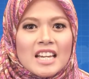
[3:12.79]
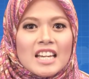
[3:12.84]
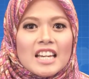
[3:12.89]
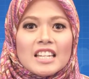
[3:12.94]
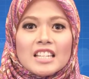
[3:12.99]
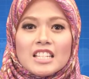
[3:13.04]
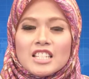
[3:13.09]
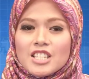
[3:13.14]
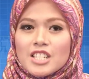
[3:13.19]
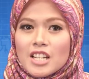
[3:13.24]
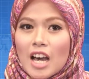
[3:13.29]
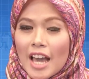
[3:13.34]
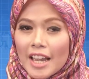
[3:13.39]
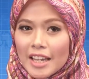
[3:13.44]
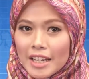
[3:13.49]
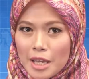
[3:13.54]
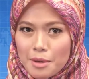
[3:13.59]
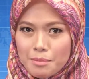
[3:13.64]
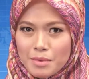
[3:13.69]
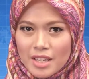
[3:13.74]
in a
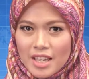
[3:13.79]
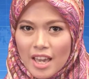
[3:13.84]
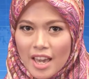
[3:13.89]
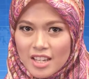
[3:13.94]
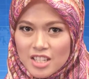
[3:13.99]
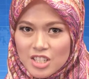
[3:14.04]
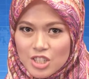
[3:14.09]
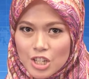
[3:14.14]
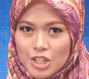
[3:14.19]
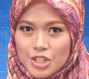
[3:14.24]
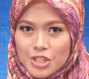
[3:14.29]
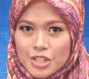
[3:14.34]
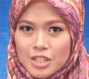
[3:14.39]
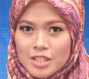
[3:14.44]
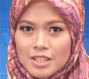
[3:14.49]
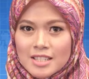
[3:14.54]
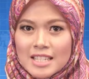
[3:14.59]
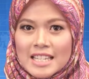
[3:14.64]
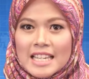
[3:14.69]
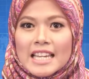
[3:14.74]
dynamic
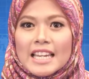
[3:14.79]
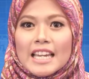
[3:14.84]
exchanges